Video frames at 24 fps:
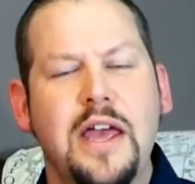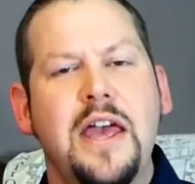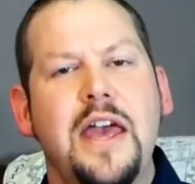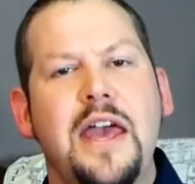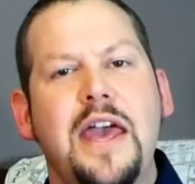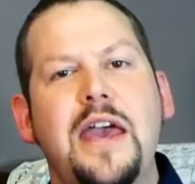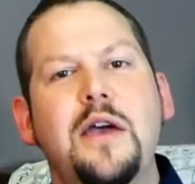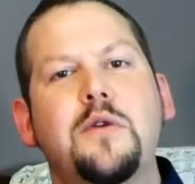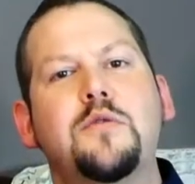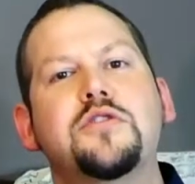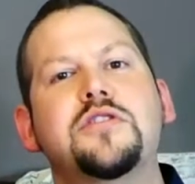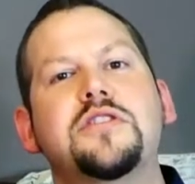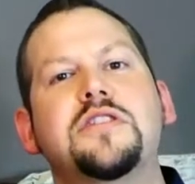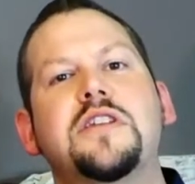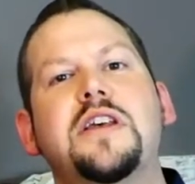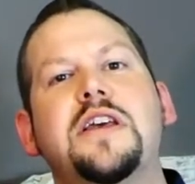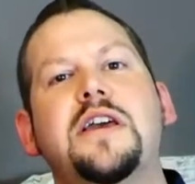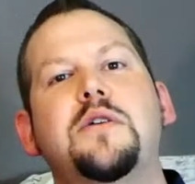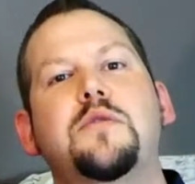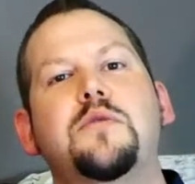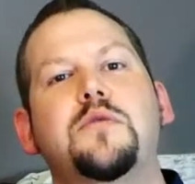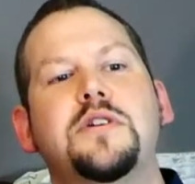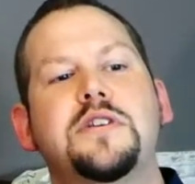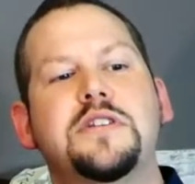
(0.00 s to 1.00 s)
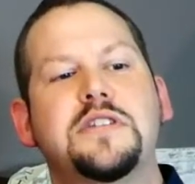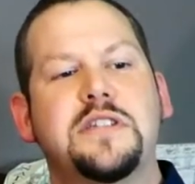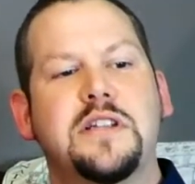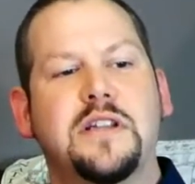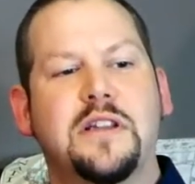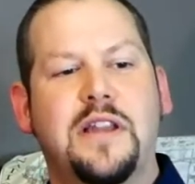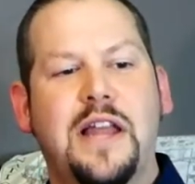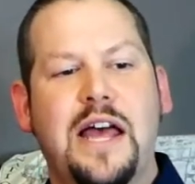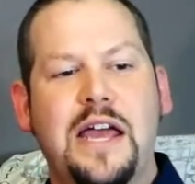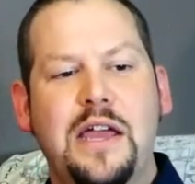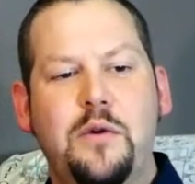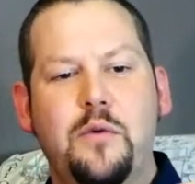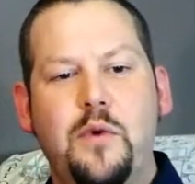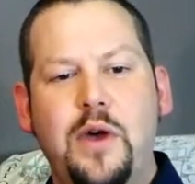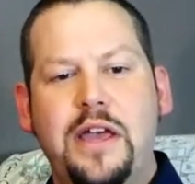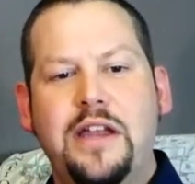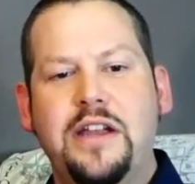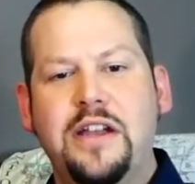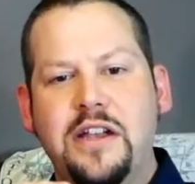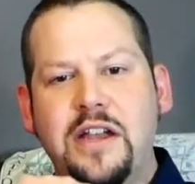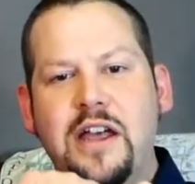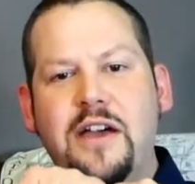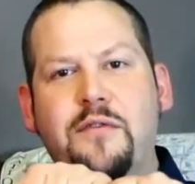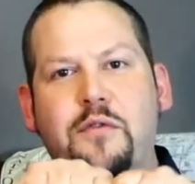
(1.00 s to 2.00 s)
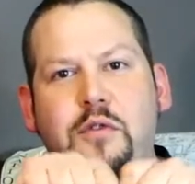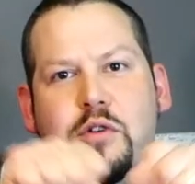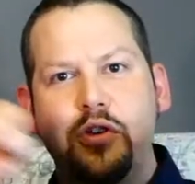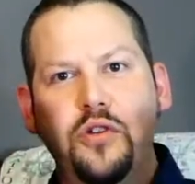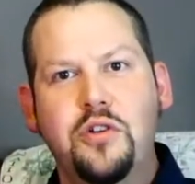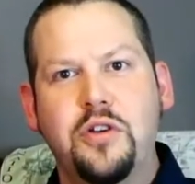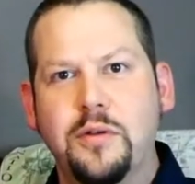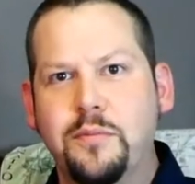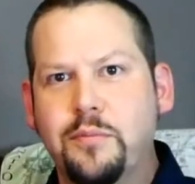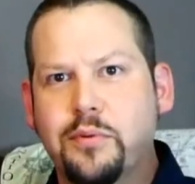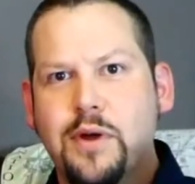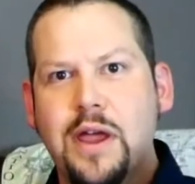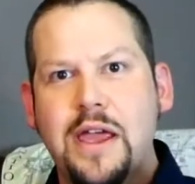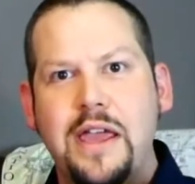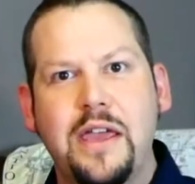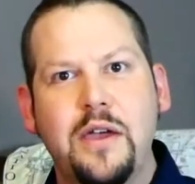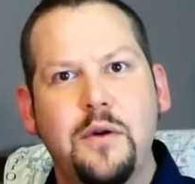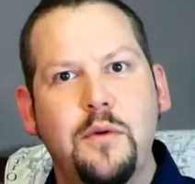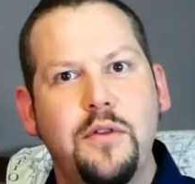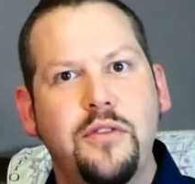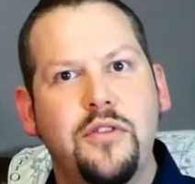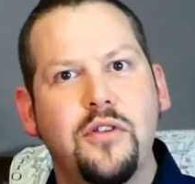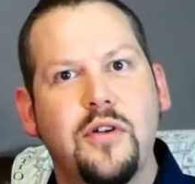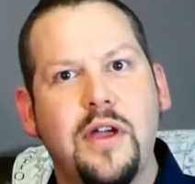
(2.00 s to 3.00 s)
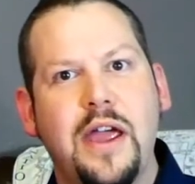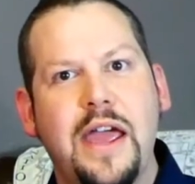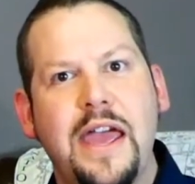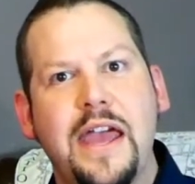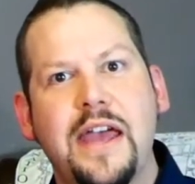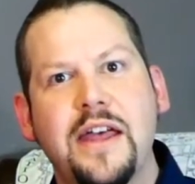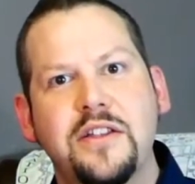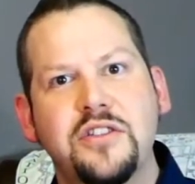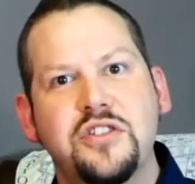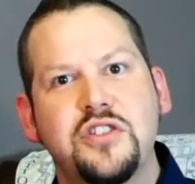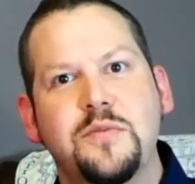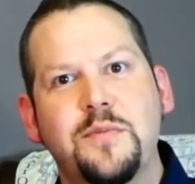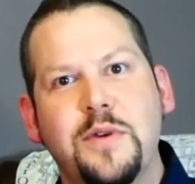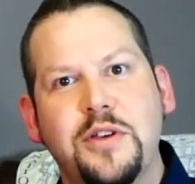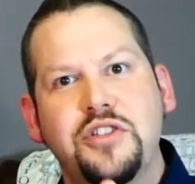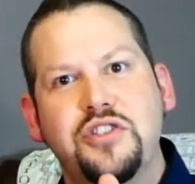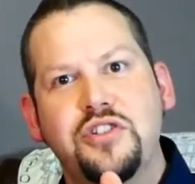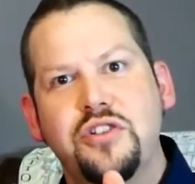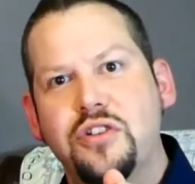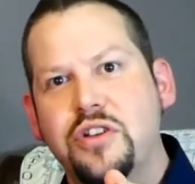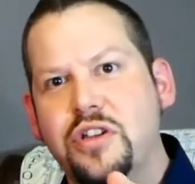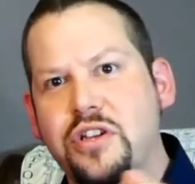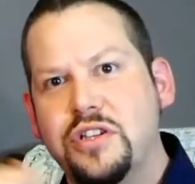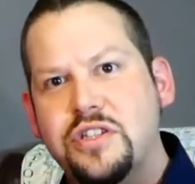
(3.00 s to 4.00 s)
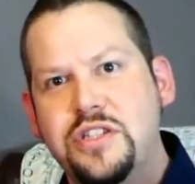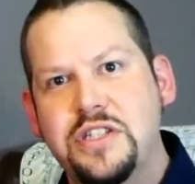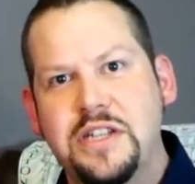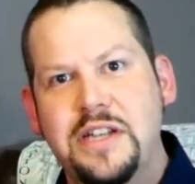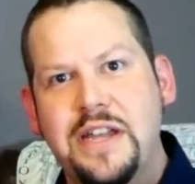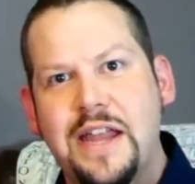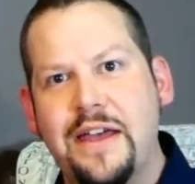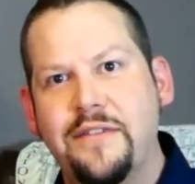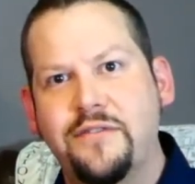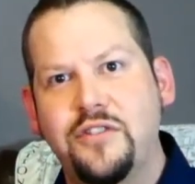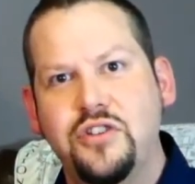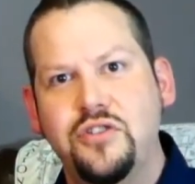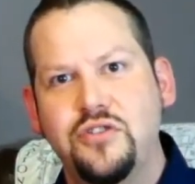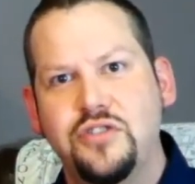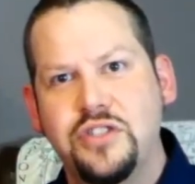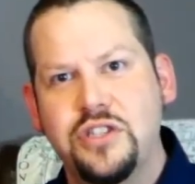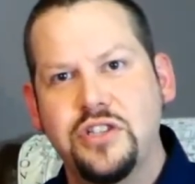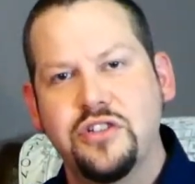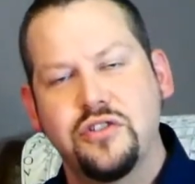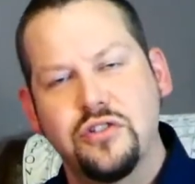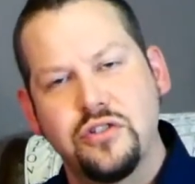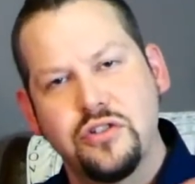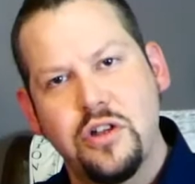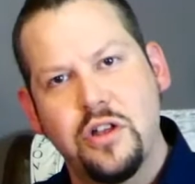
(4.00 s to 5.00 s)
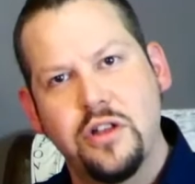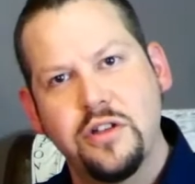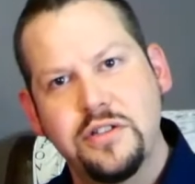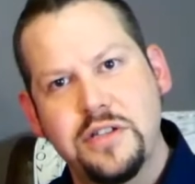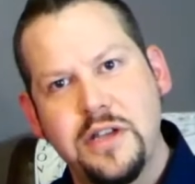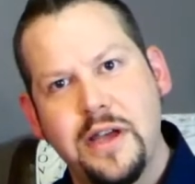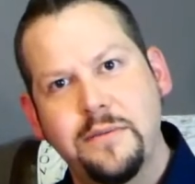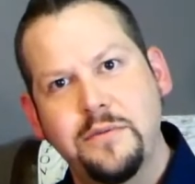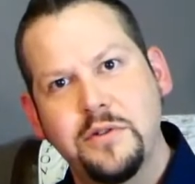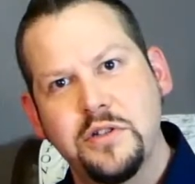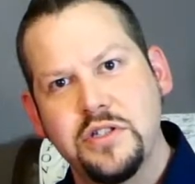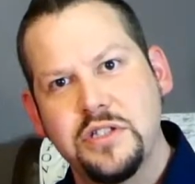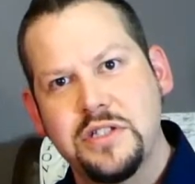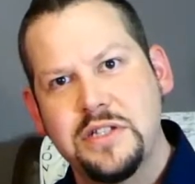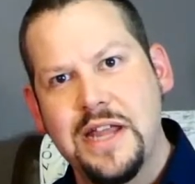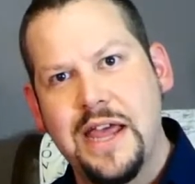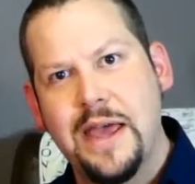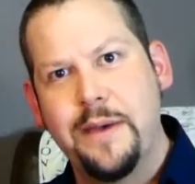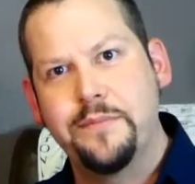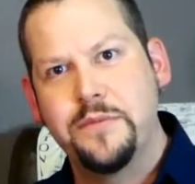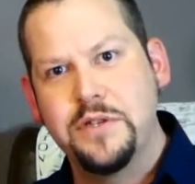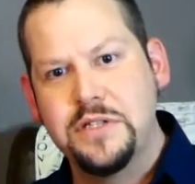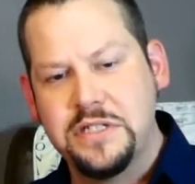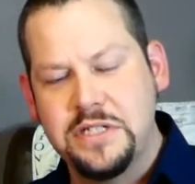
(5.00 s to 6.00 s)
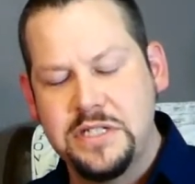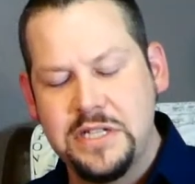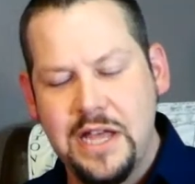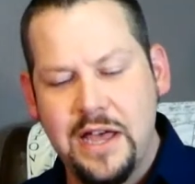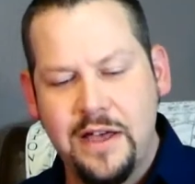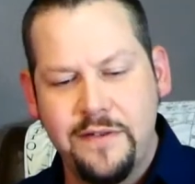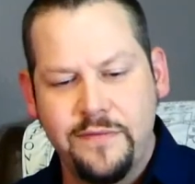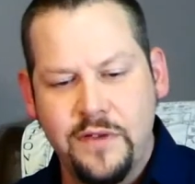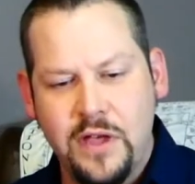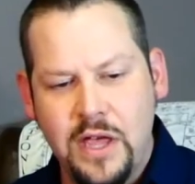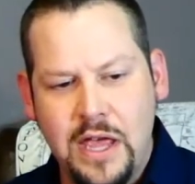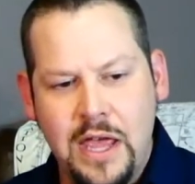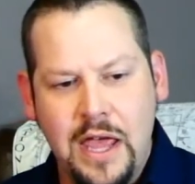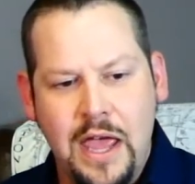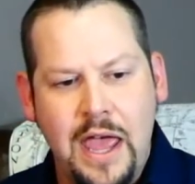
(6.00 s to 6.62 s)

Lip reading: It was lightweight enough where you could break it with your hand, so my students didn't have to use scissors all the time to snap this stuff.